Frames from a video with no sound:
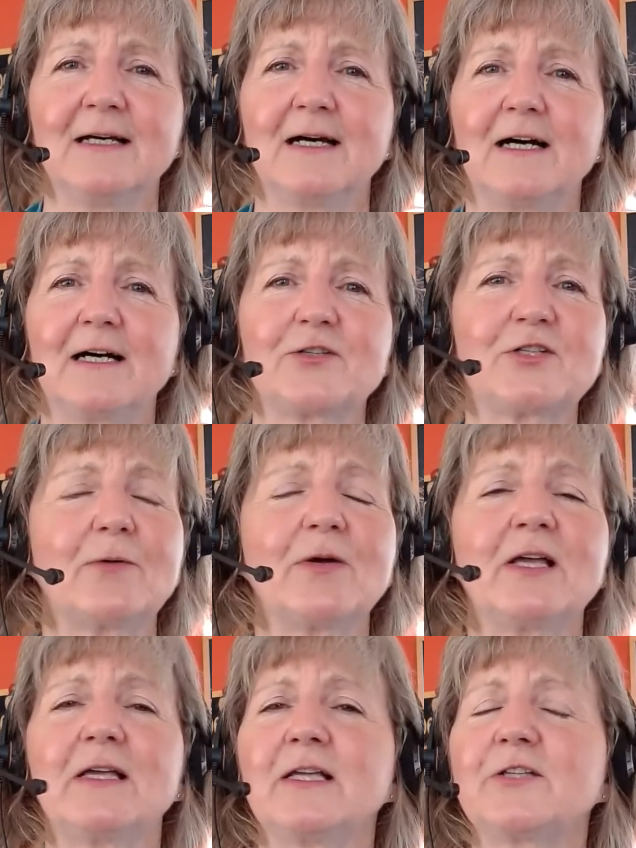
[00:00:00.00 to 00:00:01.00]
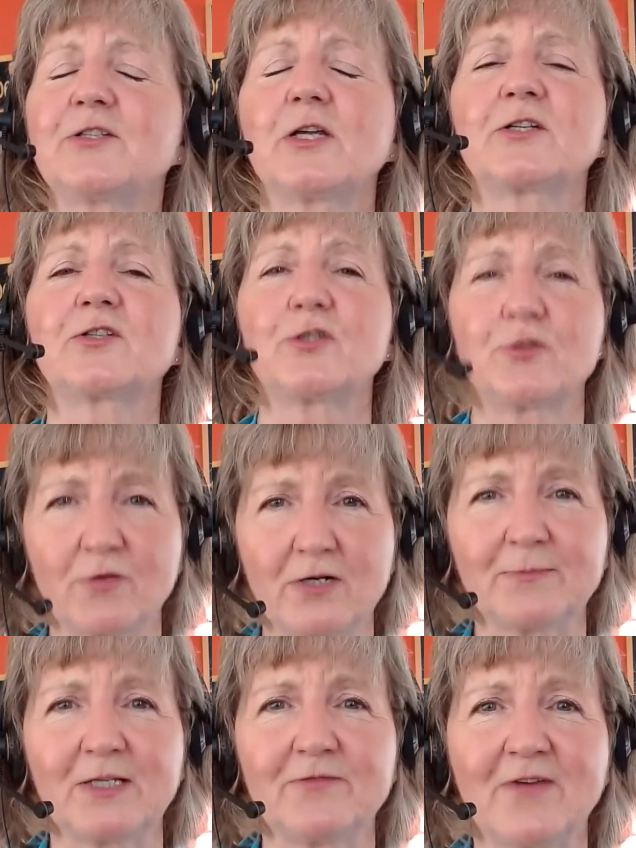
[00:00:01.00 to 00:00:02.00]
Uh, so it, it's
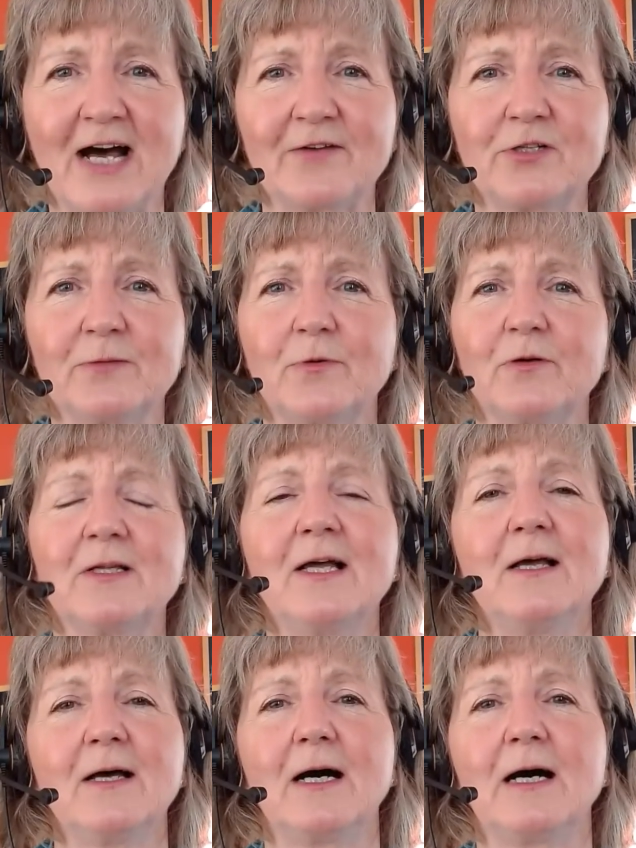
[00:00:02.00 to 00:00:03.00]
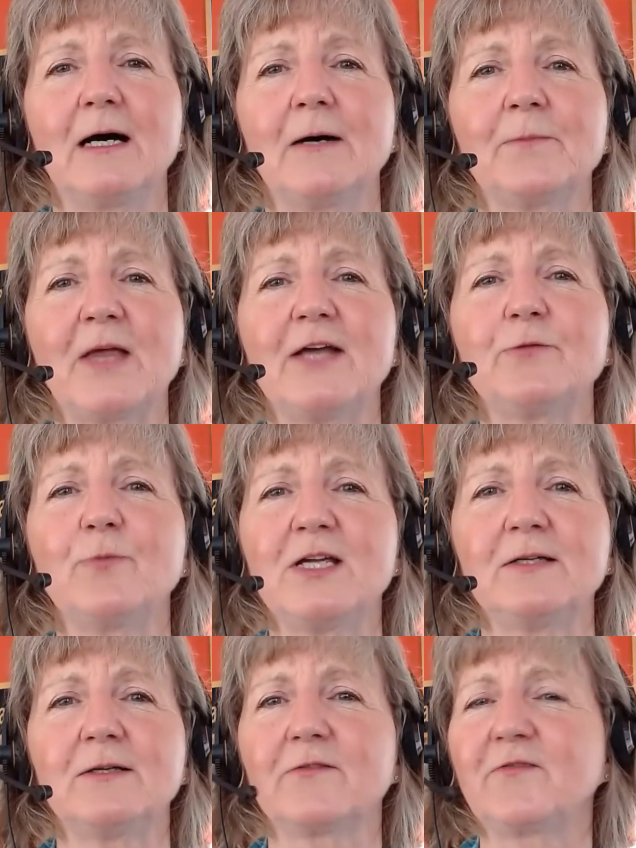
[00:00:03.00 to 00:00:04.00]
extremely valuable. Um, and
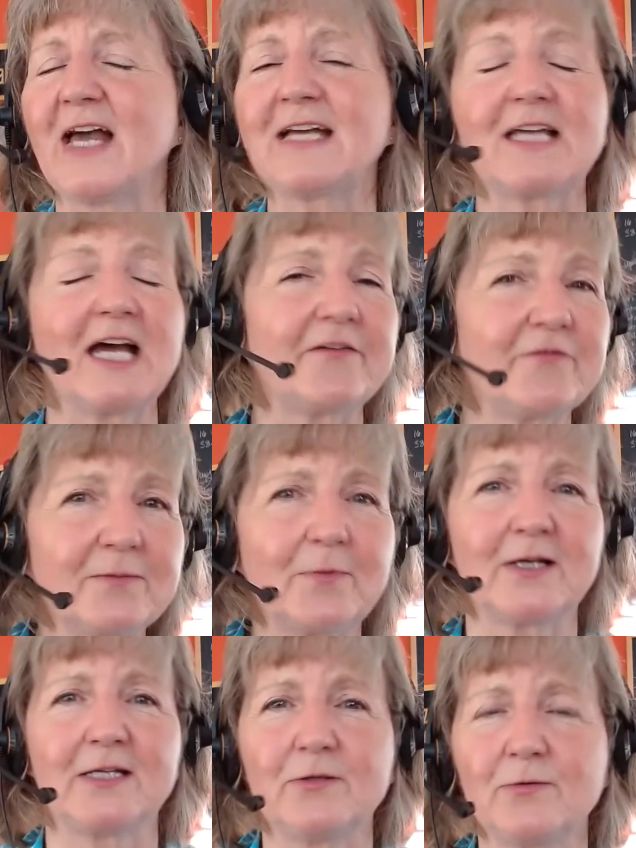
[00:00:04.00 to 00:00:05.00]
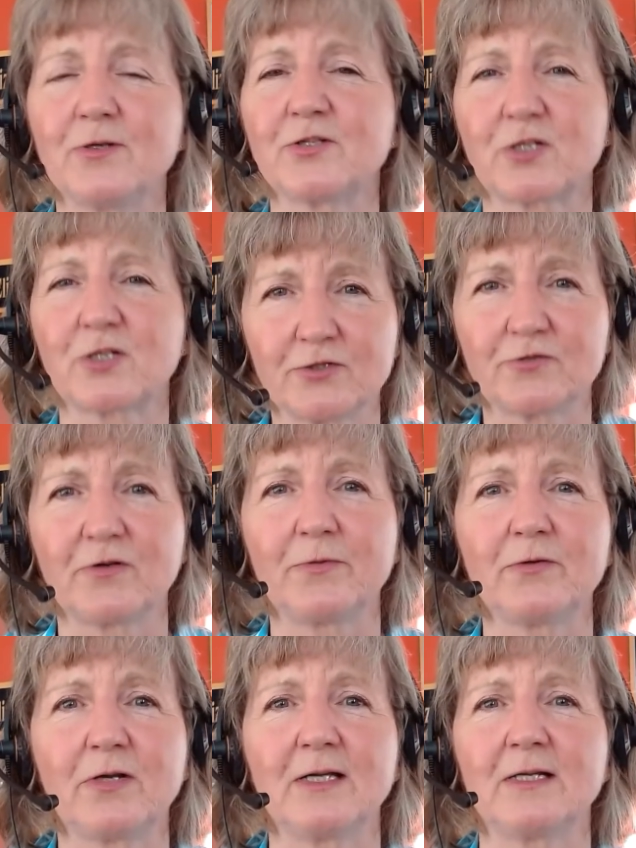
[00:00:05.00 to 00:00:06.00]
we thank everybody who has
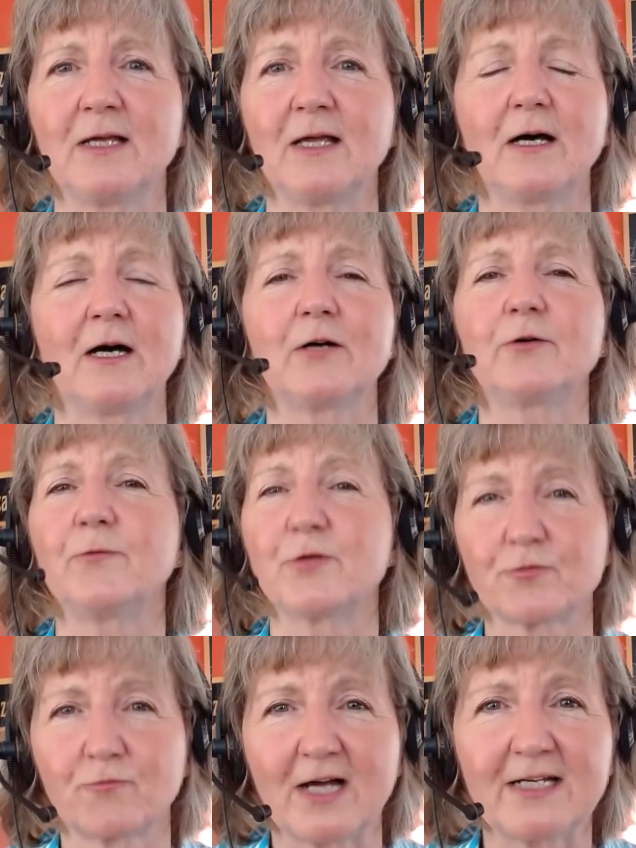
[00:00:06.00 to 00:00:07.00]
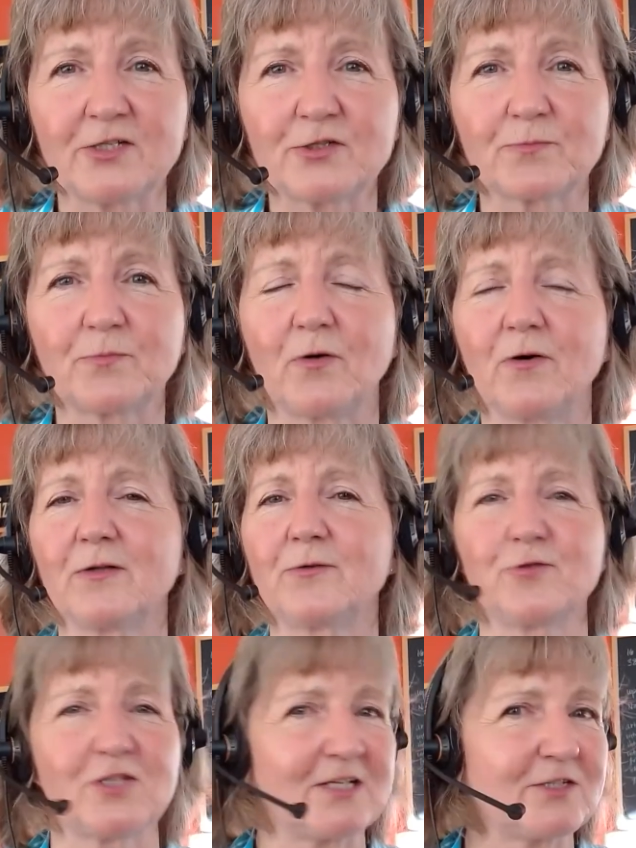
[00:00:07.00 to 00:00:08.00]
contributed, uh, who is writing to Paul,
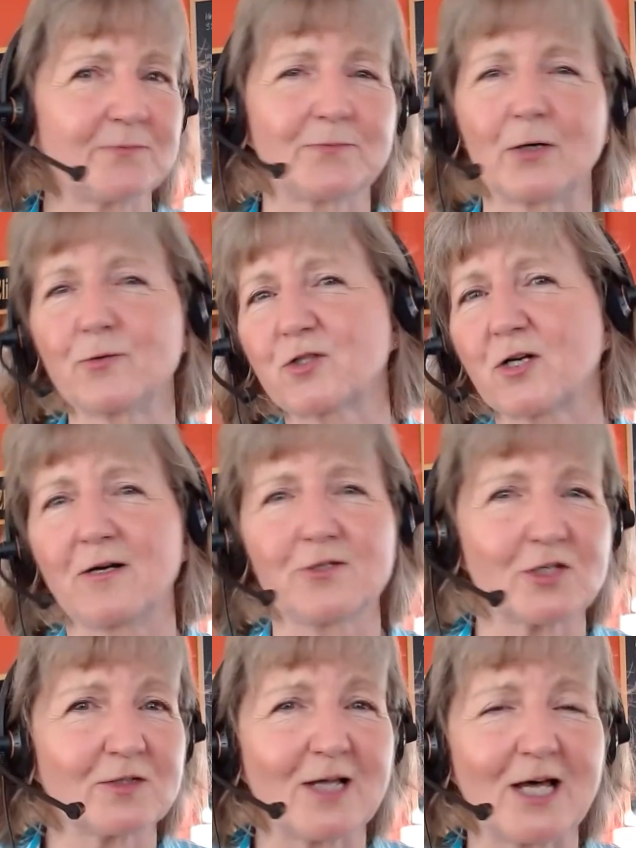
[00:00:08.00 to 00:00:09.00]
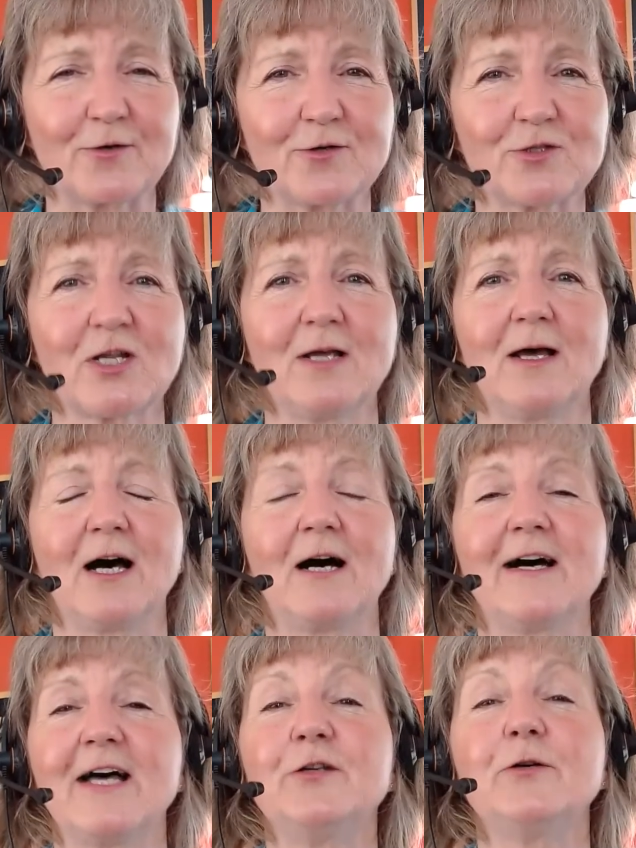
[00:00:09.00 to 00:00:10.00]
who sends him postcards and letters, uh,
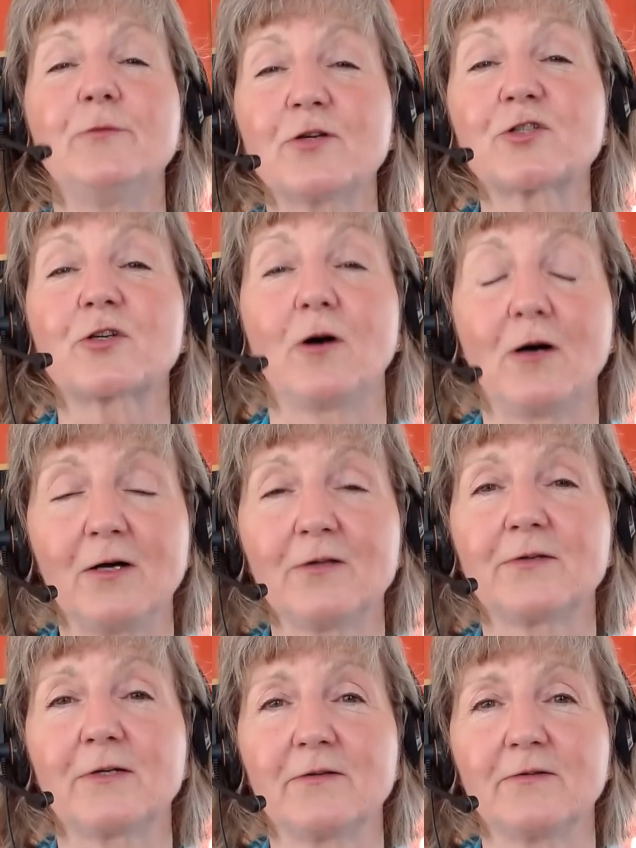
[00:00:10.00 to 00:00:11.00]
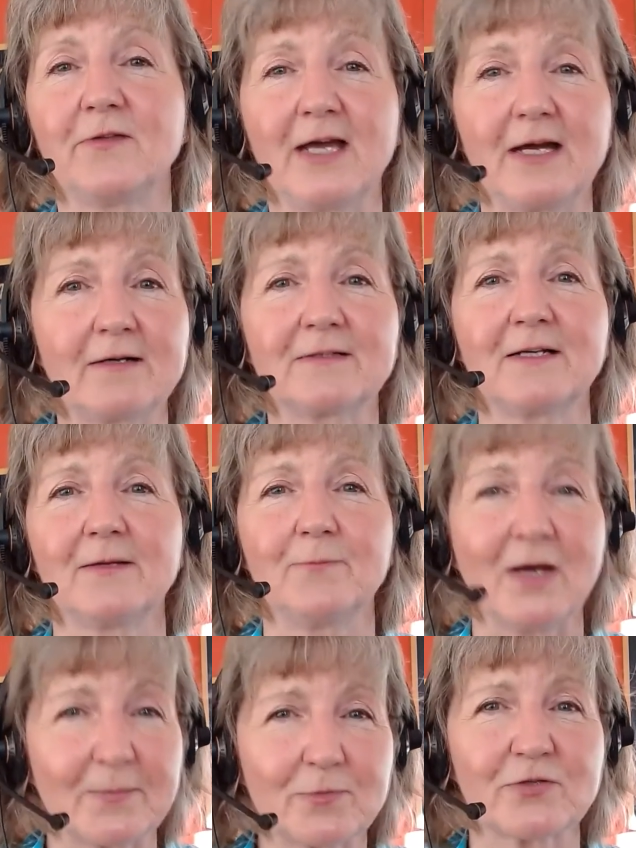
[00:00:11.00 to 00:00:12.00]
and who has called their
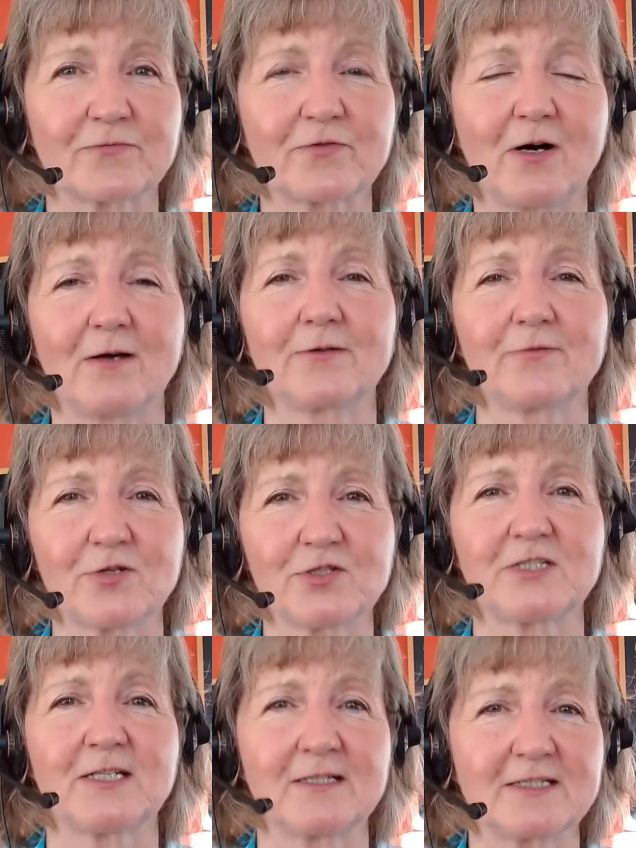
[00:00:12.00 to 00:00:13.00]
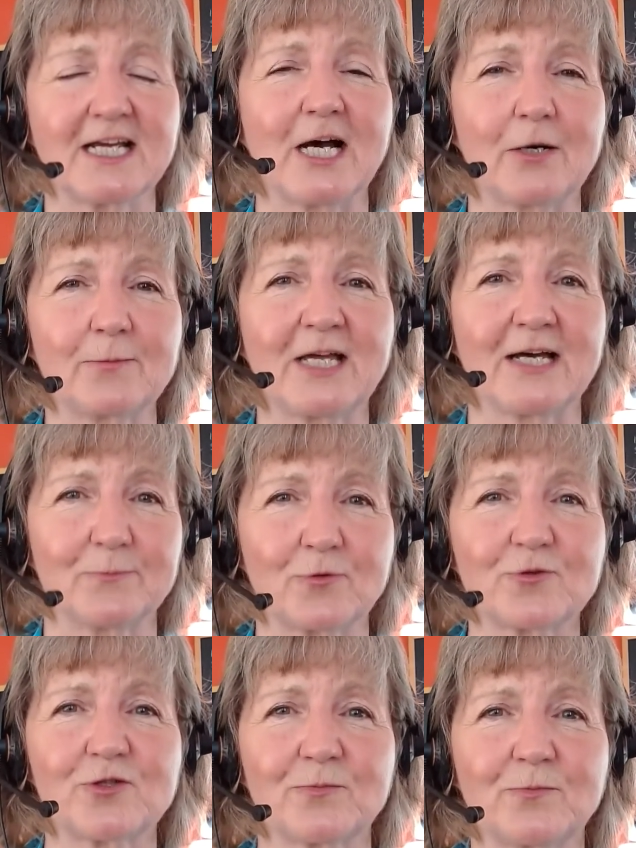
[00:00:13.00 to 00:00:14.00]
members of Congress to, to help get
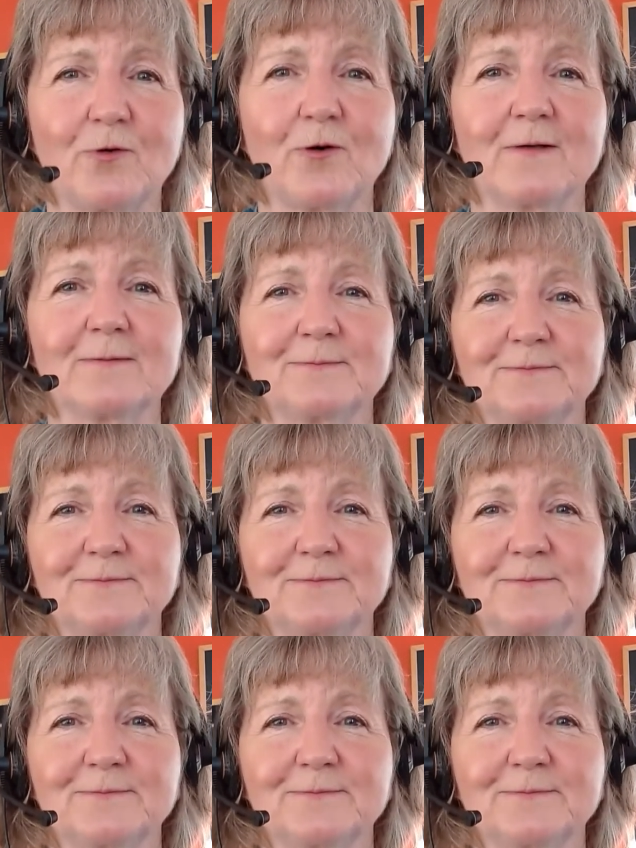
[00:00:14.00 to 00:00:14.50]
more support.